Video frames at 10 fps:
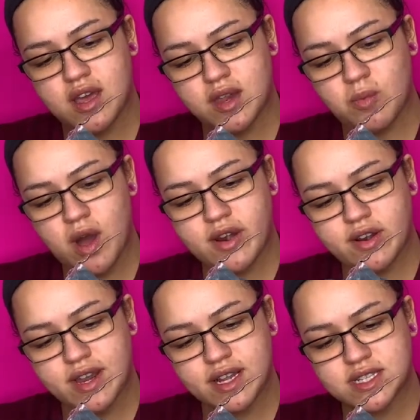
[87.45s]
in water
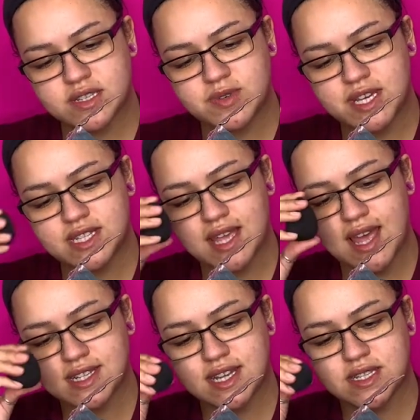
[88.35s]
and squeeze
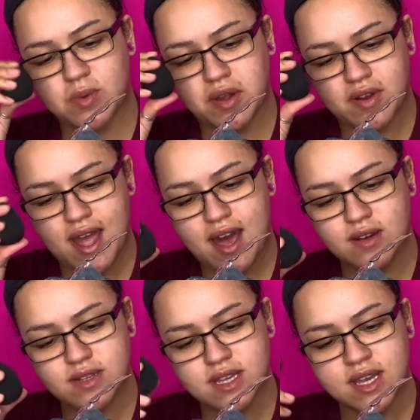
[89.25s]
excess water
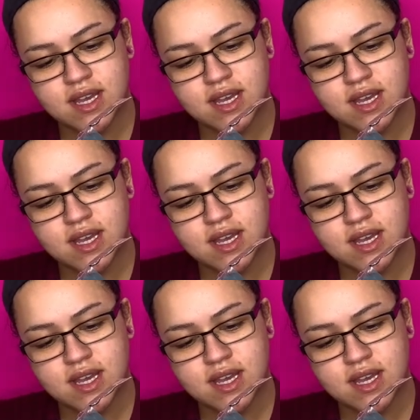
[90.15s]
out.